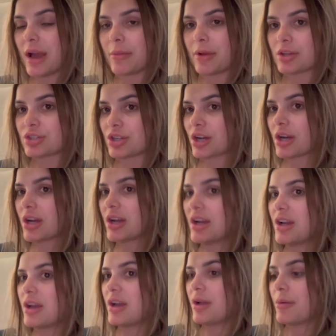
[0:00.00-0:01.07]
I'm not sure,
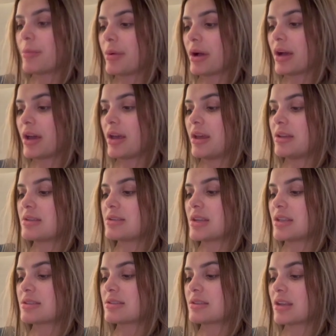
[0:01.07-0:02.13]
but
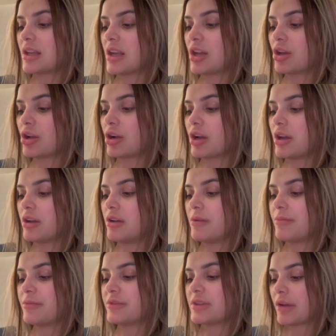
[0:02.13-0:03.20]
it's getting good.
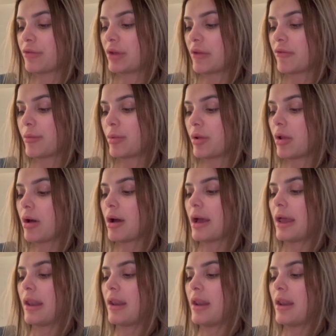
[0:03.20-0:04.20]
Definitely have a plot.